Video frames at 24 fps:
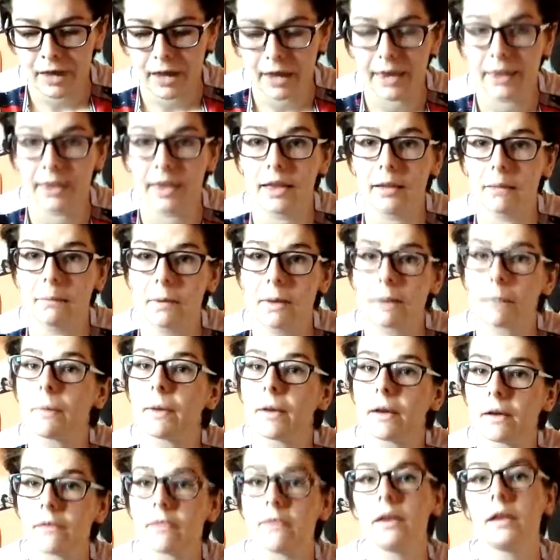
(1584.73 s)
And then
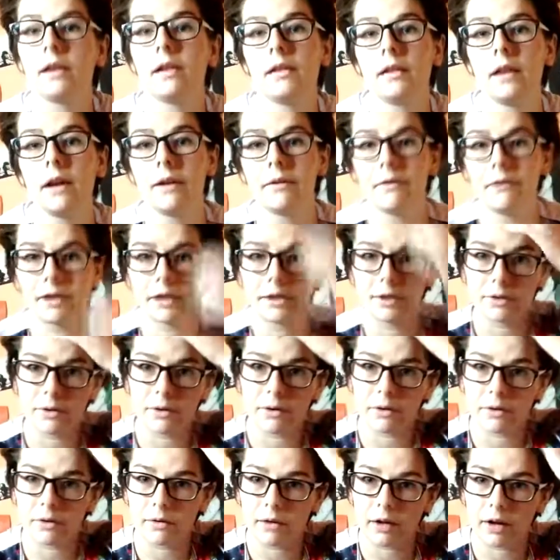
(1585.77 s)
maybe I will do
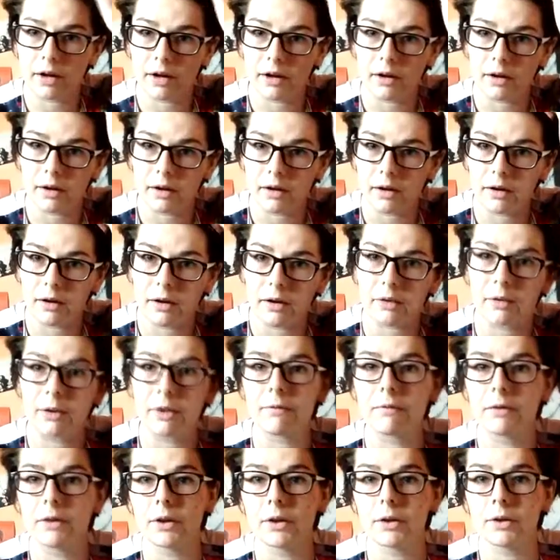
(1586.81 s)
a
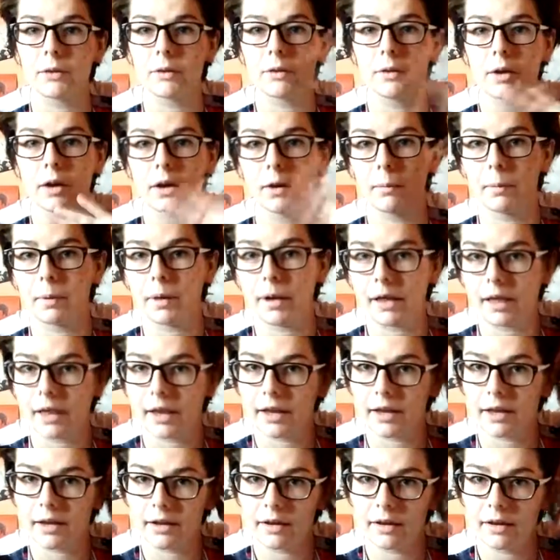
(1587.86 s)
review about
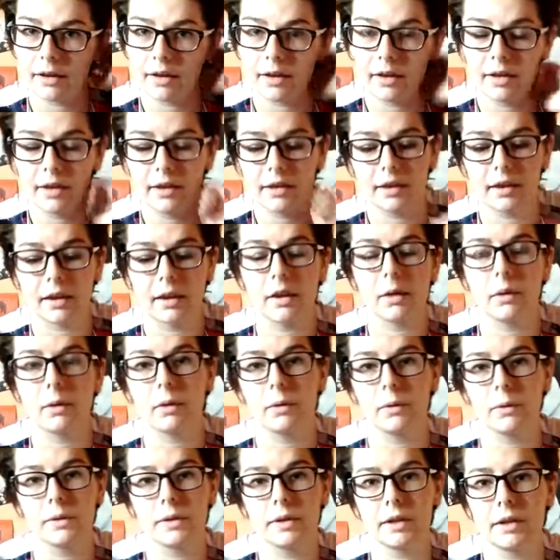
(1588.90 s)
like the
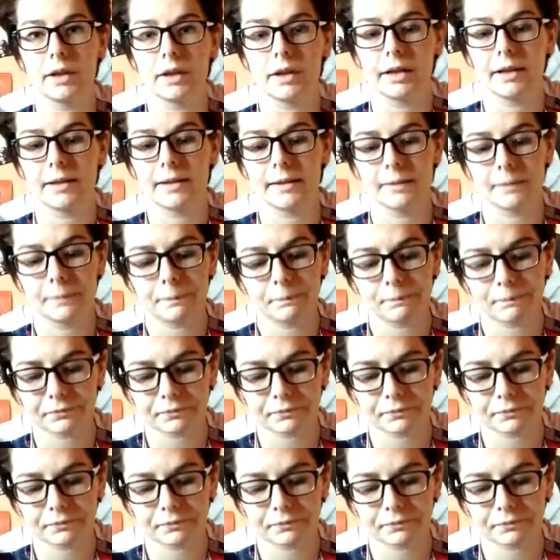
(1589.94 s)
whole series.